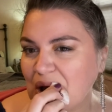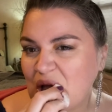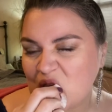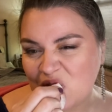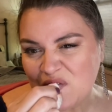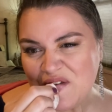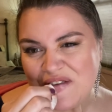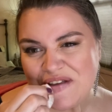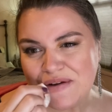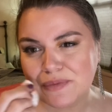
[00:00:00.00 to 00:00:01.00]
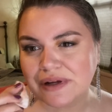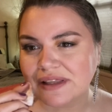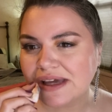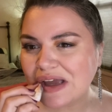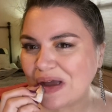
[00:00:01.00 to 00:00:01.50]
it just feels like a
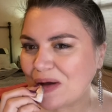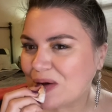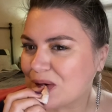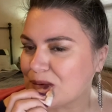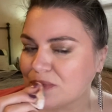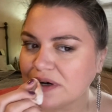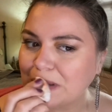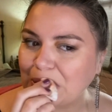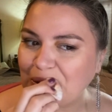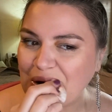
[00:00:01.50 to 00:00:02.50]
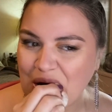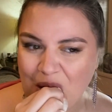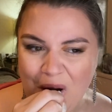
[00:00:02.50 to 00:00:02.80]
really pretty color.